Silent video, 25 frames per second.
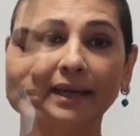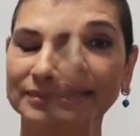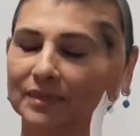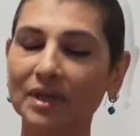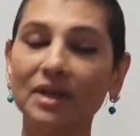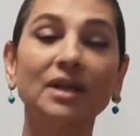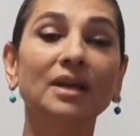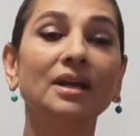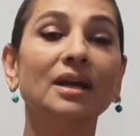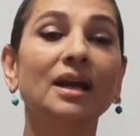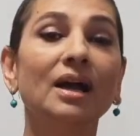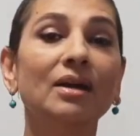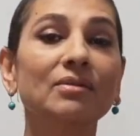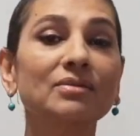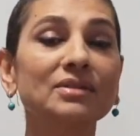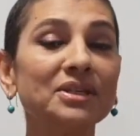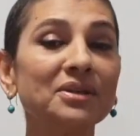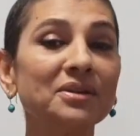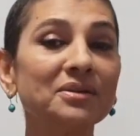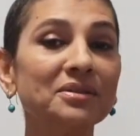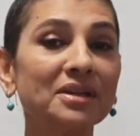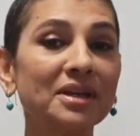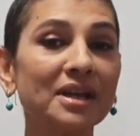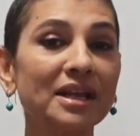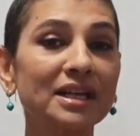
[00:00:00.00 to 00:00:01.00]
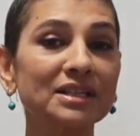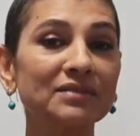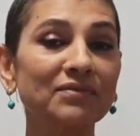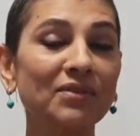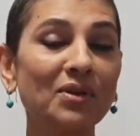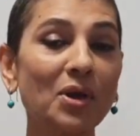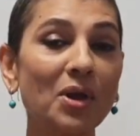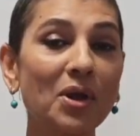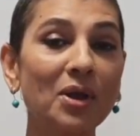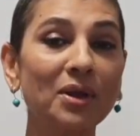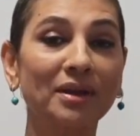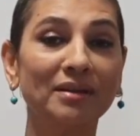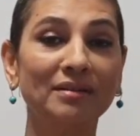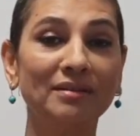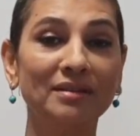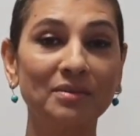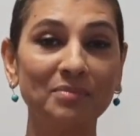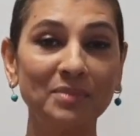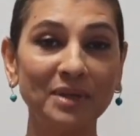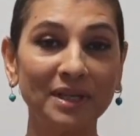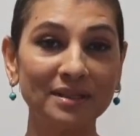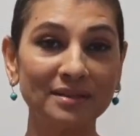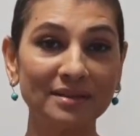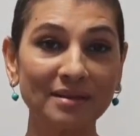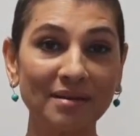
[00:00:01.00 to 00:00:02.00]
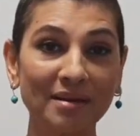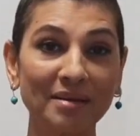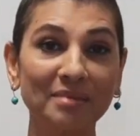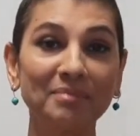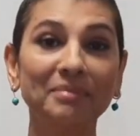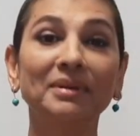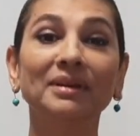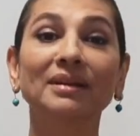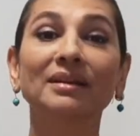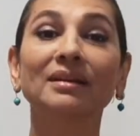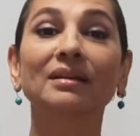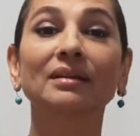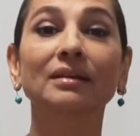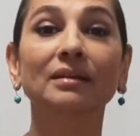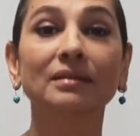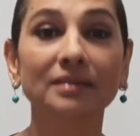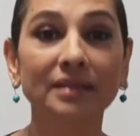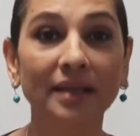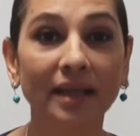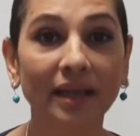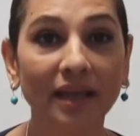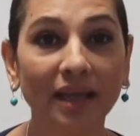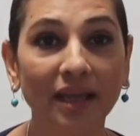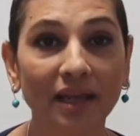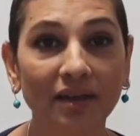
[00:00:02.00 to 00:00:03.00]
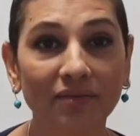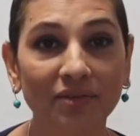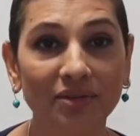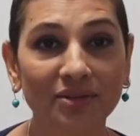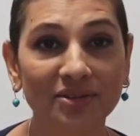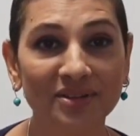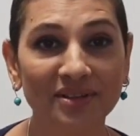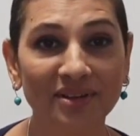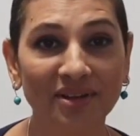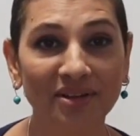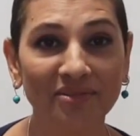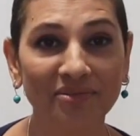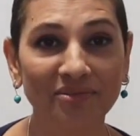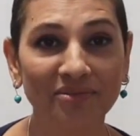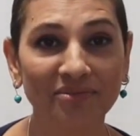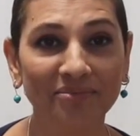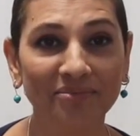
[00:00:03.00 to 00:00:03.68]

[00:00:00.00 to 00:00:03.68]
And I will see you in the next vlog, and in the meantime, take care of yourself.